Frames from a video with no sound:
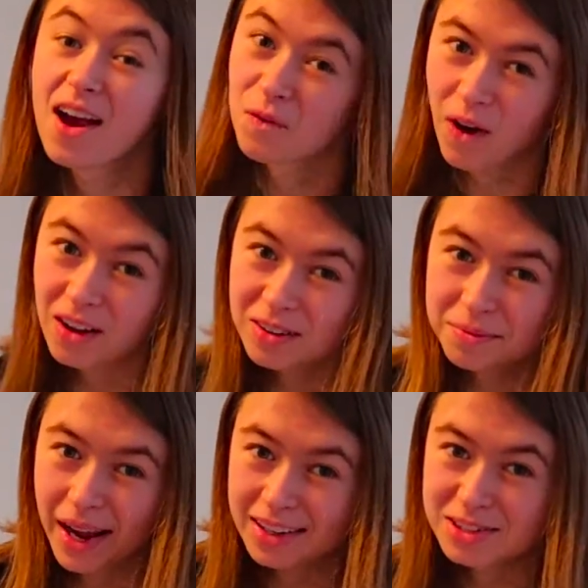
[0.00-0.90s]
welcome
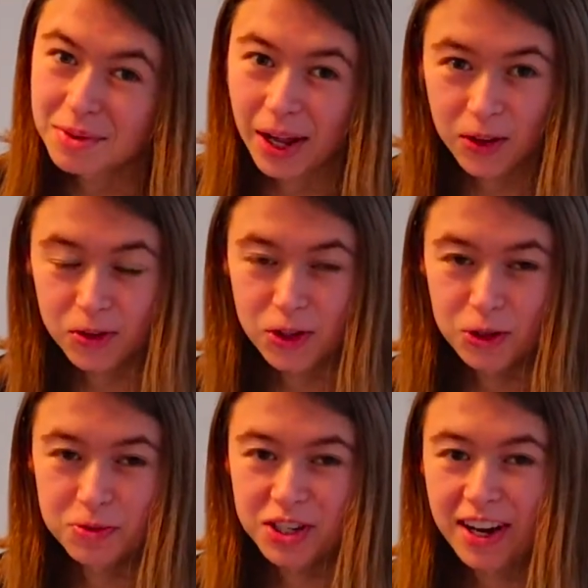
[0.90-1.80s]
back to my
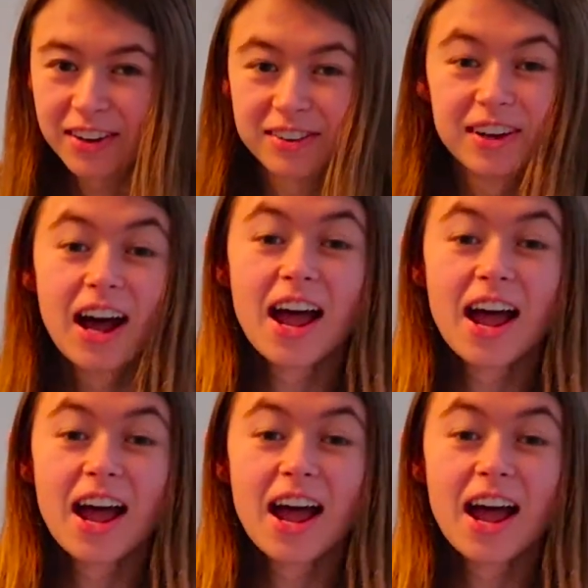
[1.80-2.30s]
YouTube channel.